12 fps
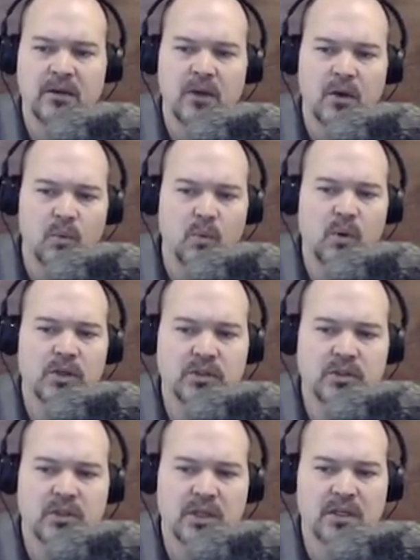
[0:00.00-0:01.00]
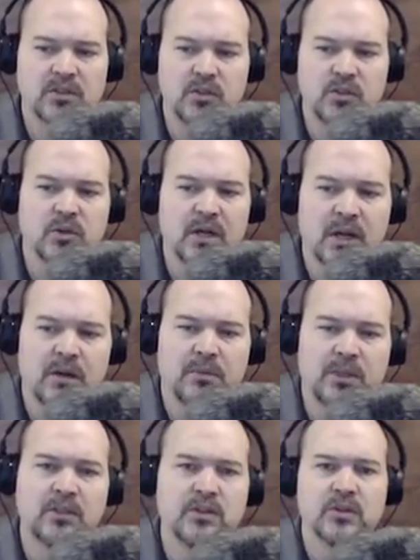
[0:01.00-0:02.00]
What does your company
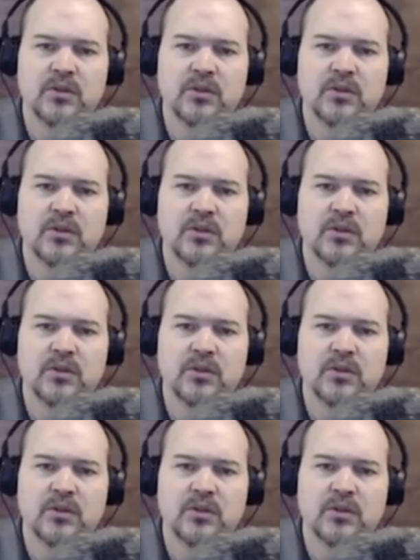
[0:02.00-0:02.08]
do?